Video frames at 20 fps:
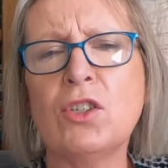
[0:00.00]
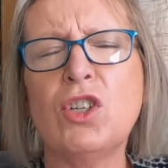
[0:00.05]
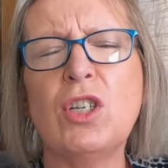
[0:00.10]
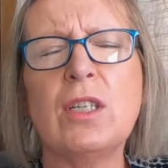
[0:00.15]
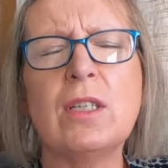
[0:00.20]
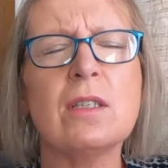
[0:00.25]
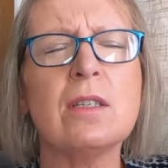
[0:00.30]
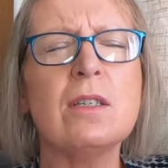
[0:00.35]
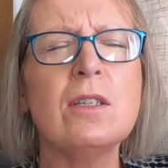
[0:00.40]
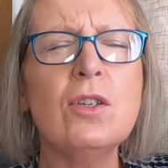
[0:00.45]
She
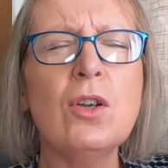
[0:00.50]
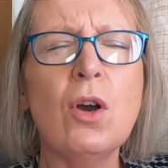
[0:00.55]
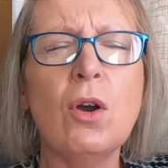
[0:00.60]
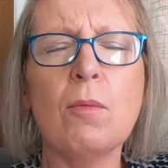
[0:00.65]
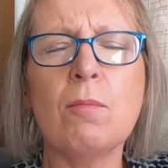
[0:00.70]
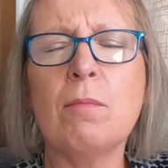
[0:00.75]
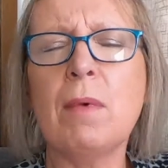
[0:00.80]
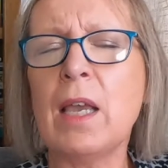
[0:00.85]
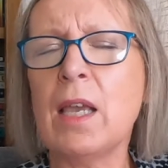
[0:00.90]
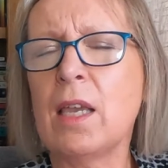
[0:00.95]
does
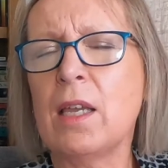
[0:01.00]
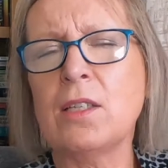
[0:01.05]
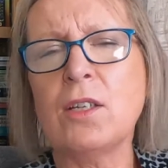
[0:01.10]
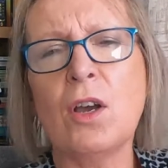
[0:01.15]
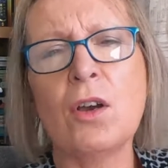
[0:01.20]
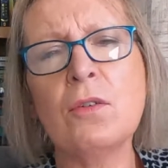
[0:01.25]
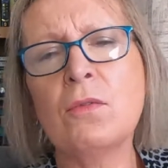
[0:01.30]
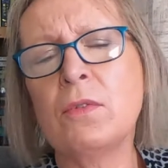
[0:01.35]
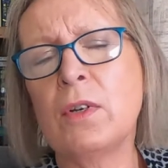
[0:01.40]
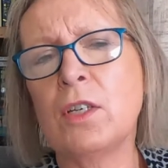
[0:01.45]
not make it
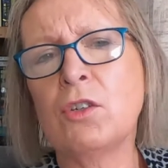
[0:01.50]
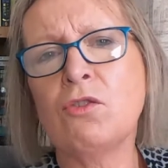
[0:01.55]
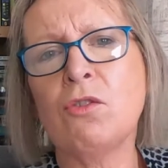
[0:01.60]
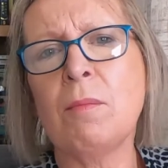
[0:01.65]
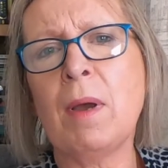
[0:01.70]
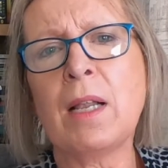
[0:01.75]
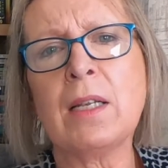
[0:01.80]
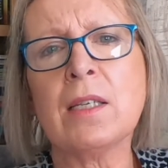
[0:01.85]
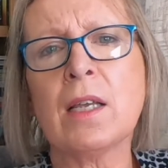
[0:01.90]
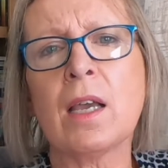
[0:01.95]
overly
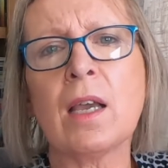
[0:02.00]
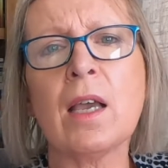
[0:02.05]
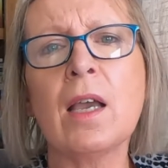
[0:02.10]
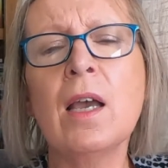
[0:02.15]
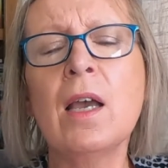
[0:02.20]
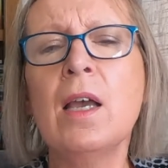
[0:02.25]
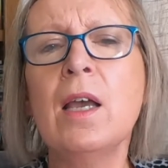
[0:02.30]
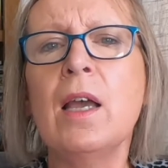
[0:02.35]
dramatic.